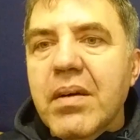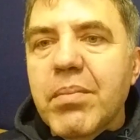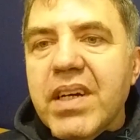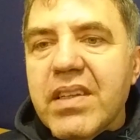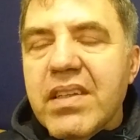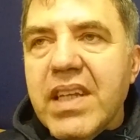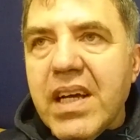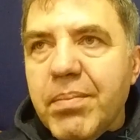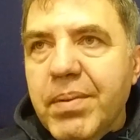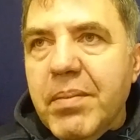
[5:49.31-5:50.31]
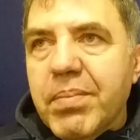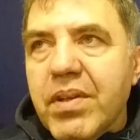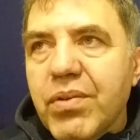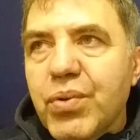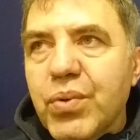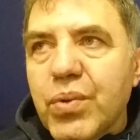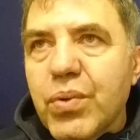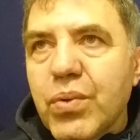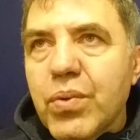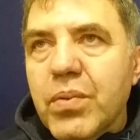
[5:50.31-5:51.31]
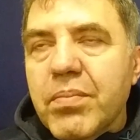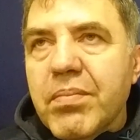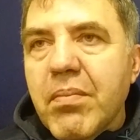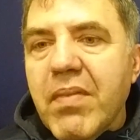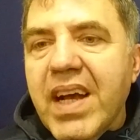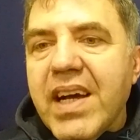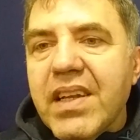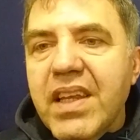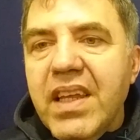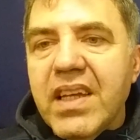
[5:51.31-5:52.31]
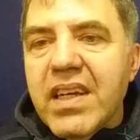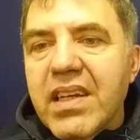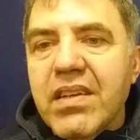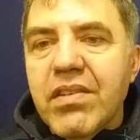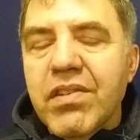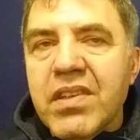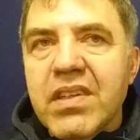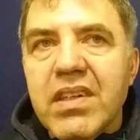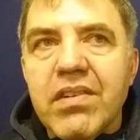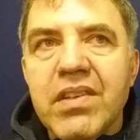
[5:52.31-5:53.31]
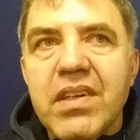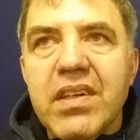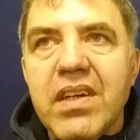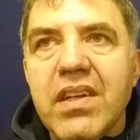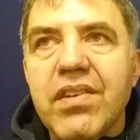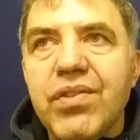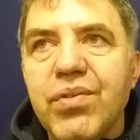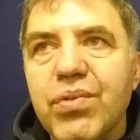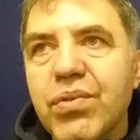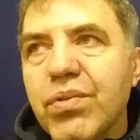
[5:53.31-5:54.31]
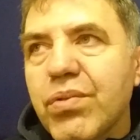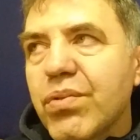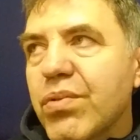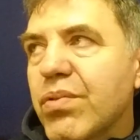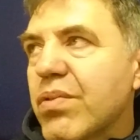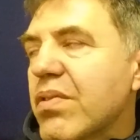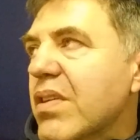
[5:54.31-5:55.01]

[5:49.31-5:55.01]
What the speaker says: But there are people who are here on Earth to